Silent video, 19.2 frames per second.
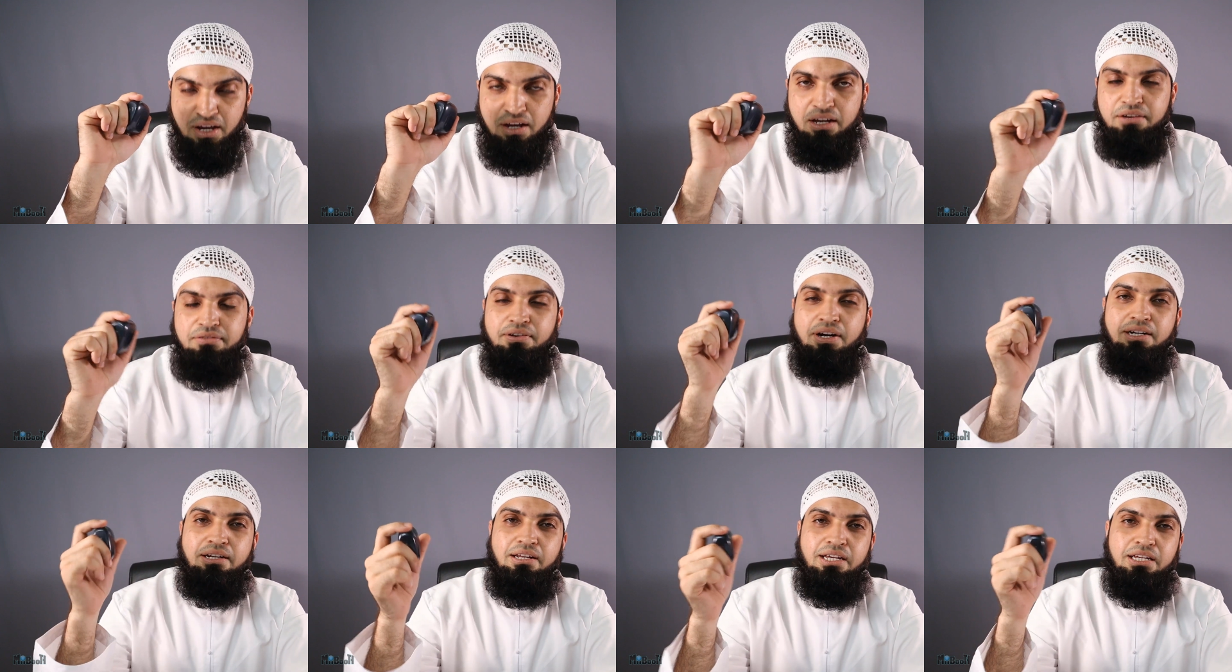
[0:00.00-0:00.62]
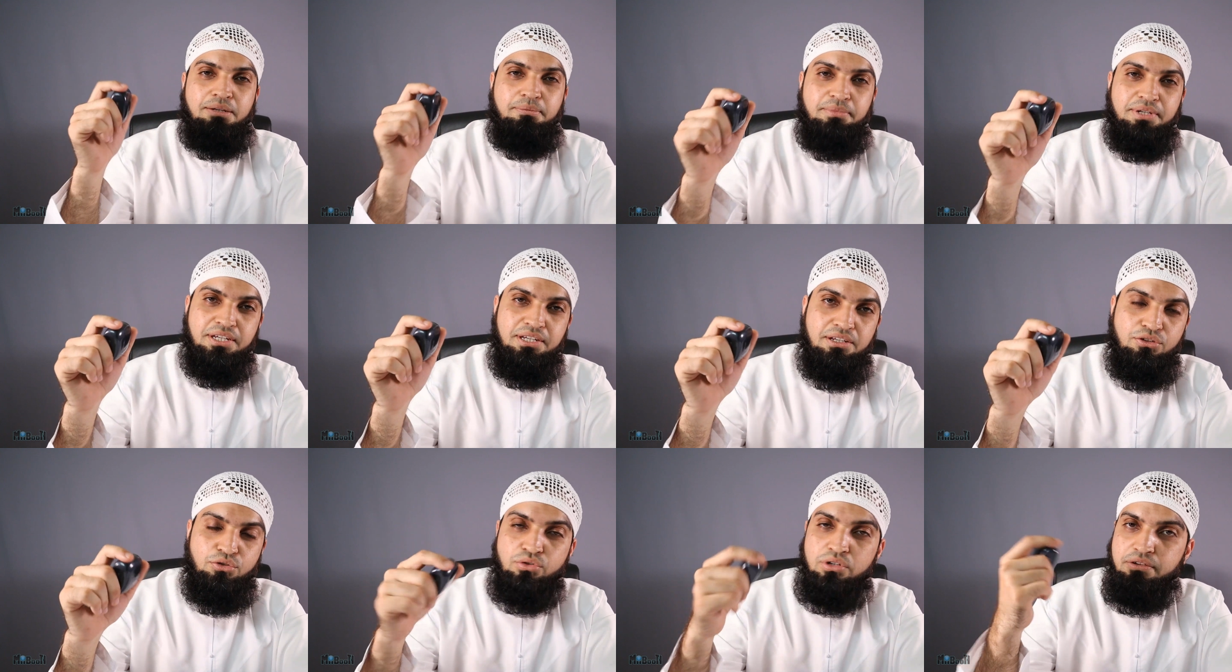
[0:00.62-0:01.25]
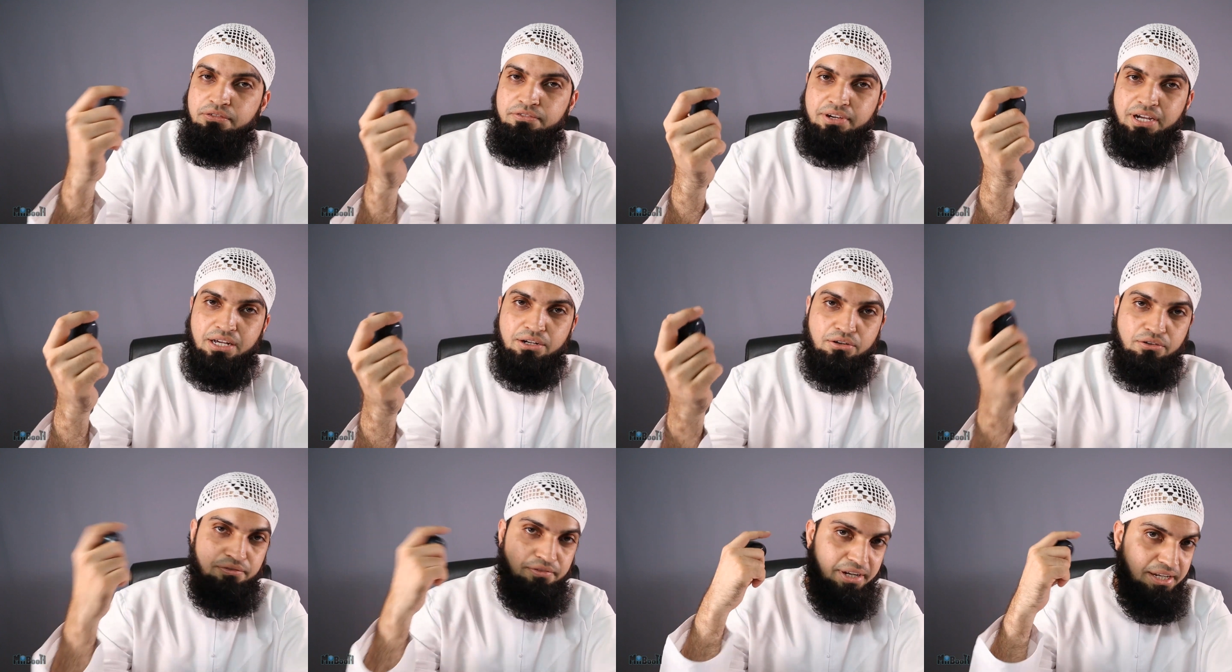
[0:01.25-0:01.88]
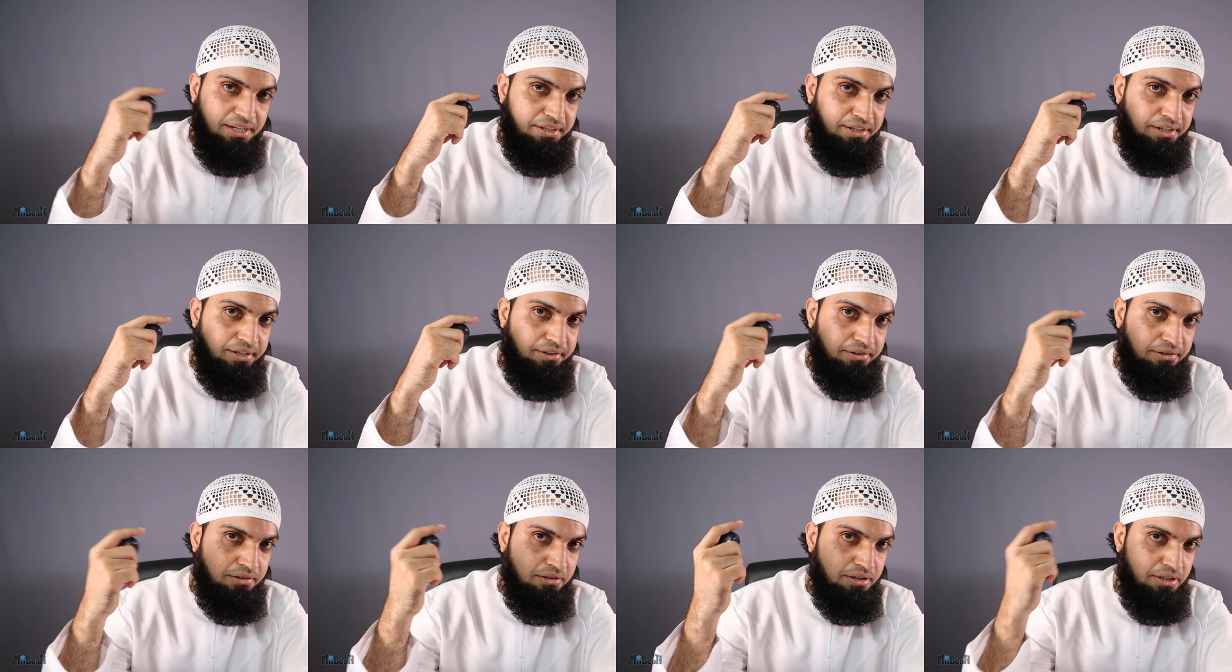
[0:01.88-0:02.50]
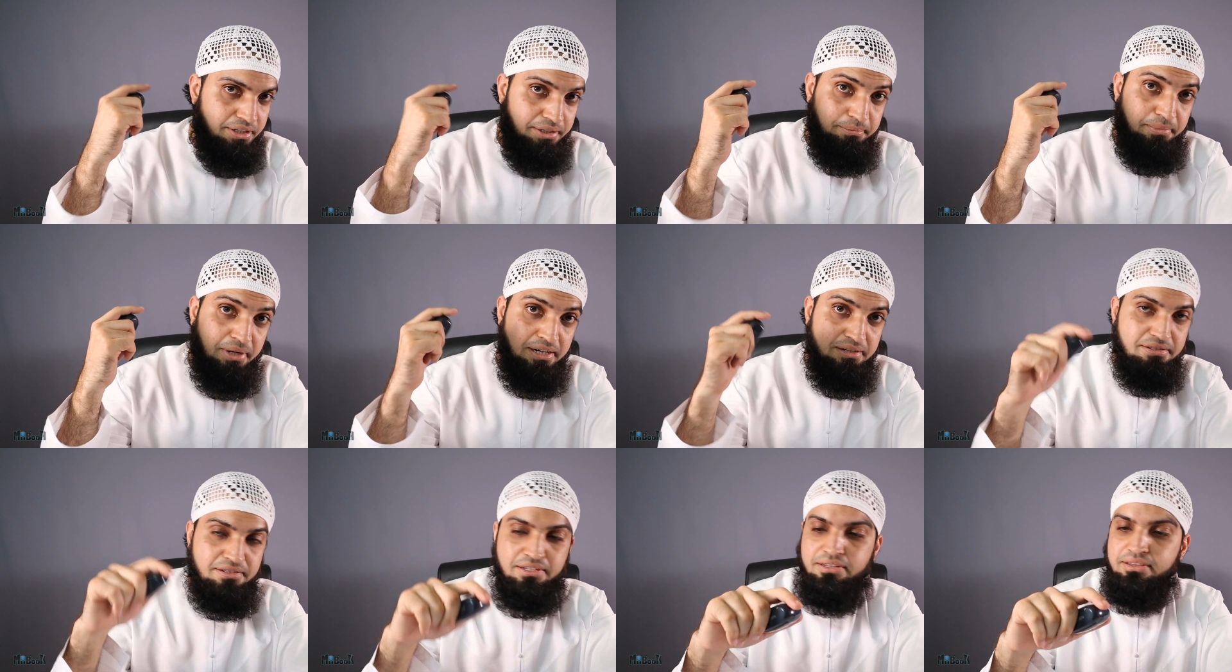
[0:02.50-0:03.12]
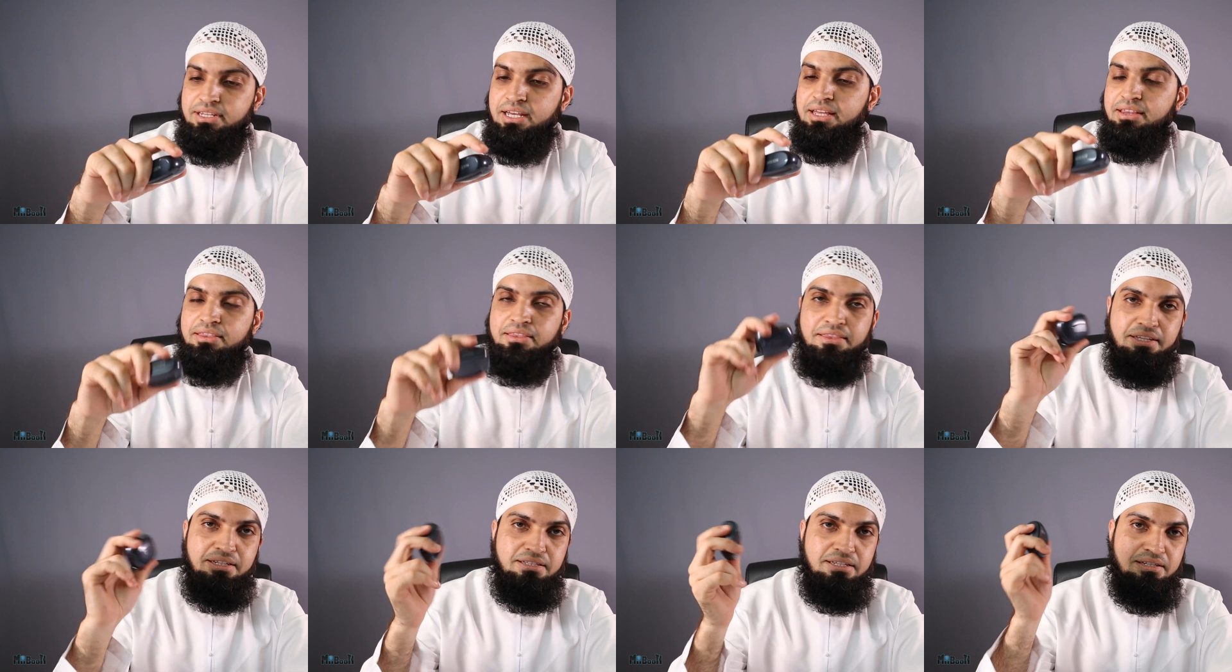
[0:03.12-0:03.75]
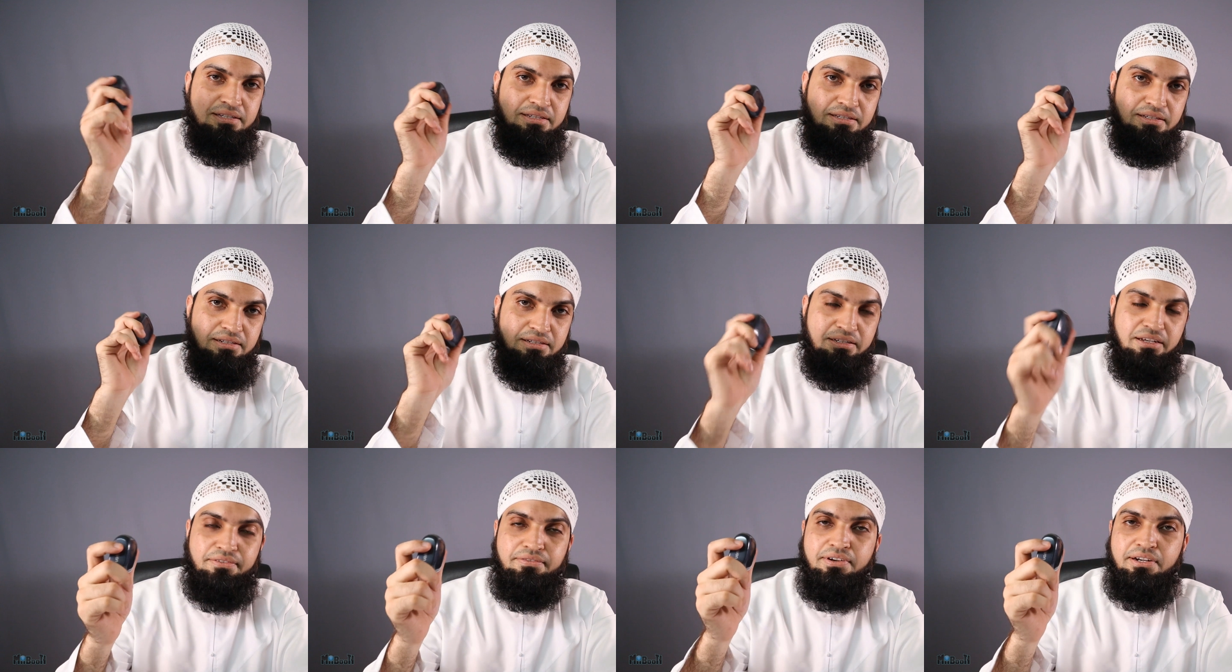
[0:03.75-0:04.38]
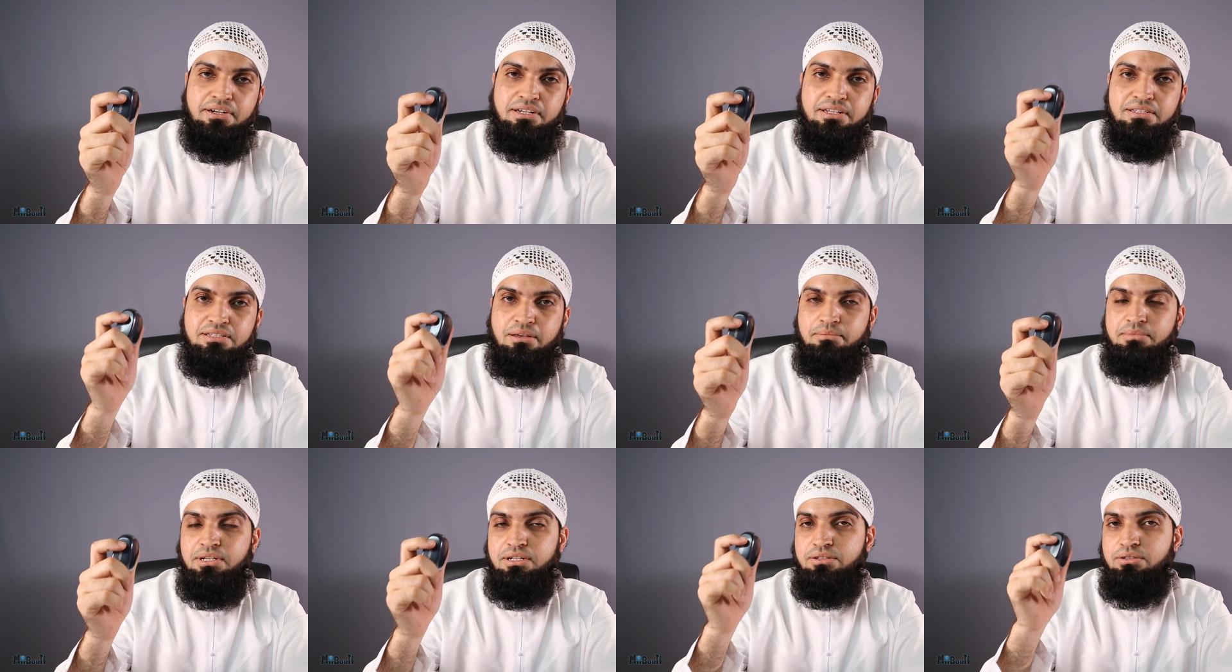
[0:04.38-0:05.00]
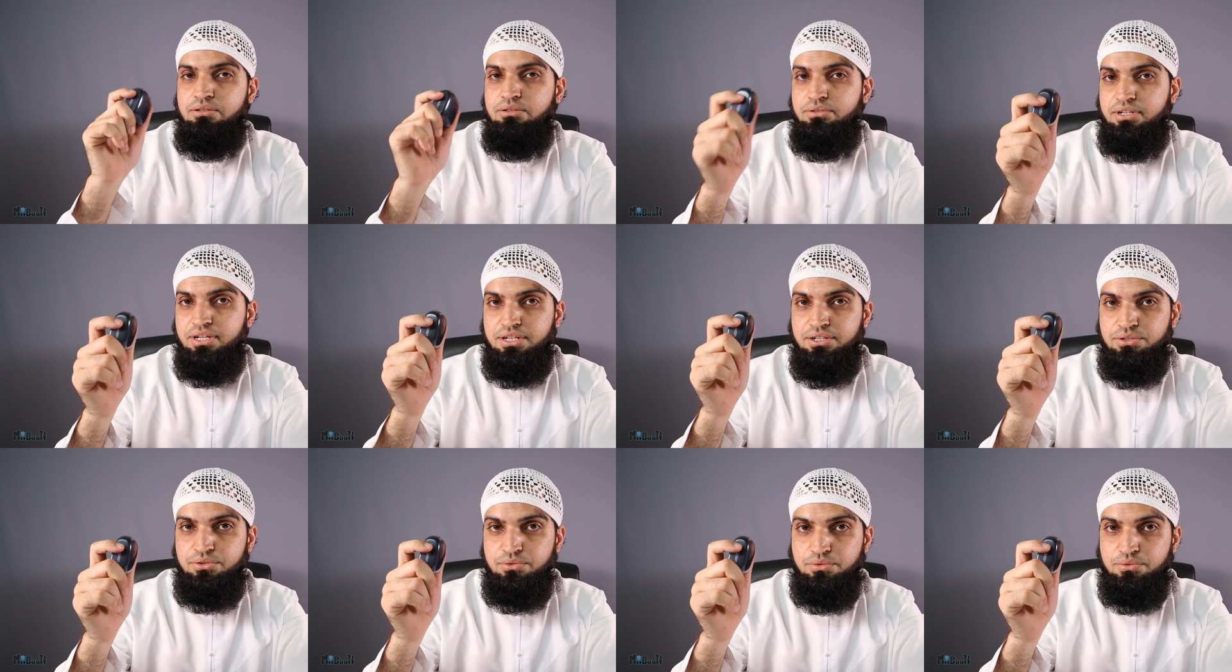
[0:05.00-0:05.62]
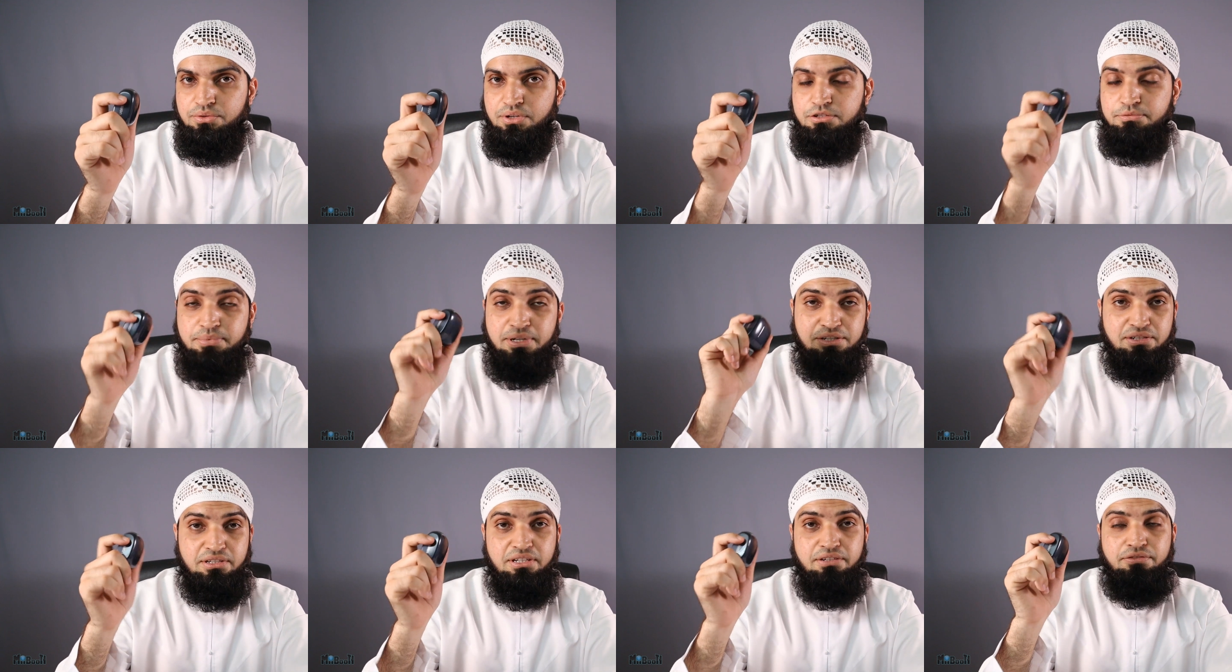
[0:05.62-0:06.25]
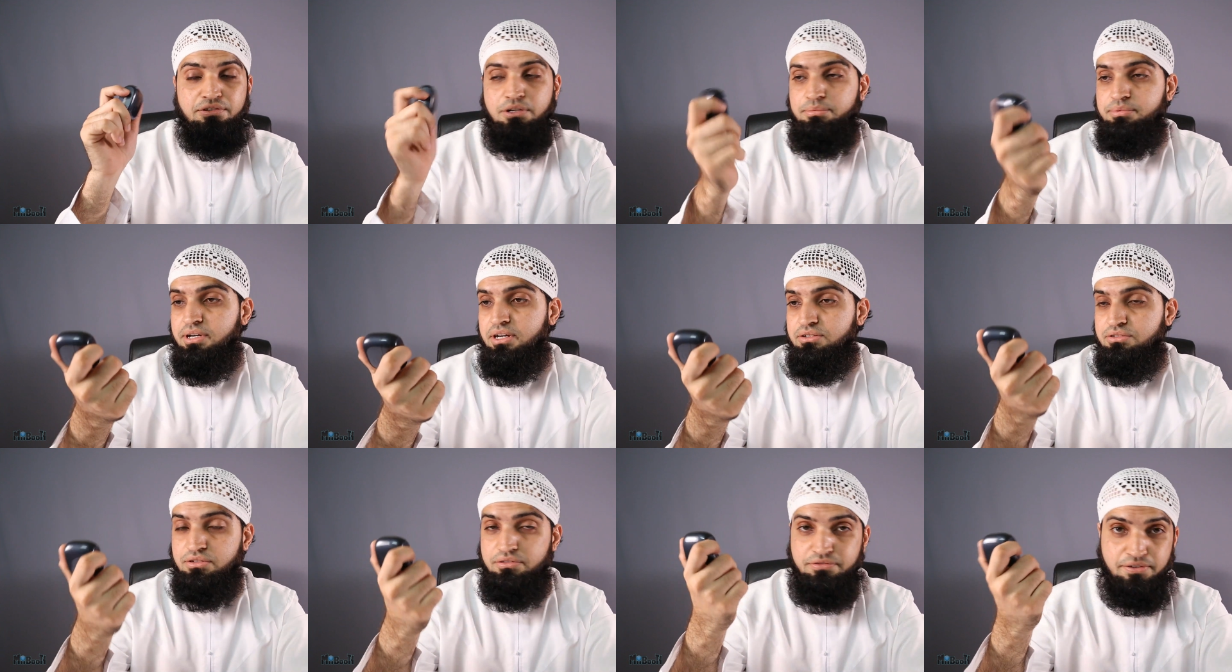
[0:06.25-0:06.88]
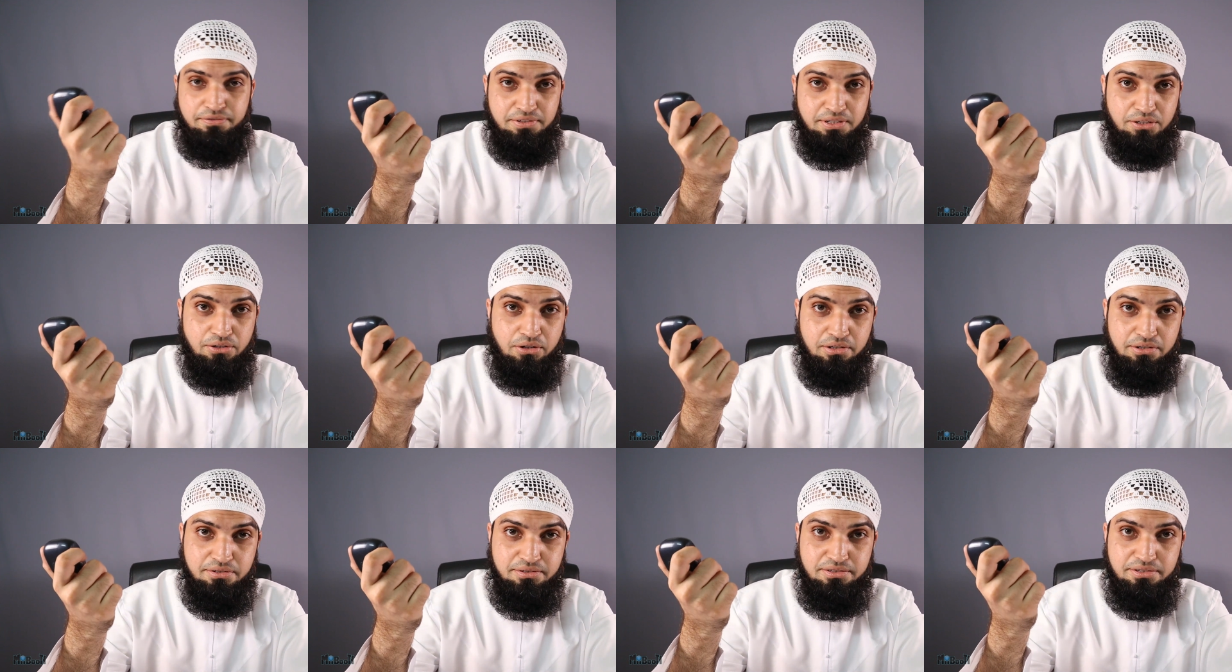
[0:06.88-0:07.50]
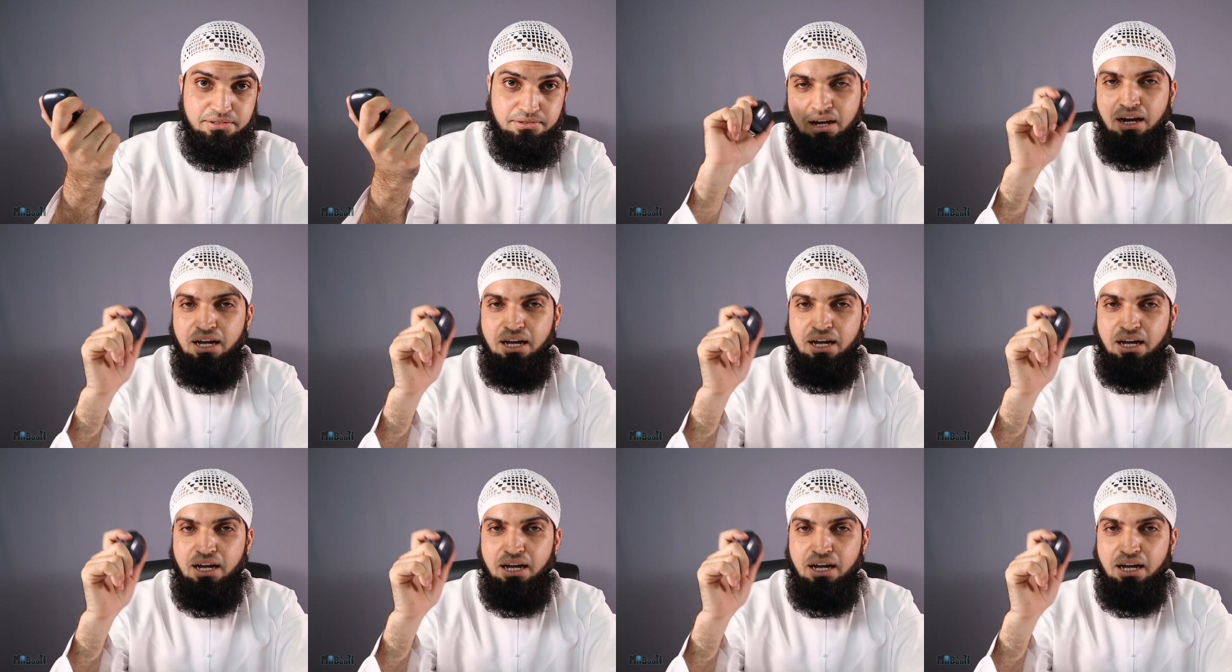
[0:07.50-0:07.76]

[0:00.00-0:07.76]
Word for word: If unlike me, you're a fan of in-ear earbuds, then this is definitely something to look into, especially for a price of $50.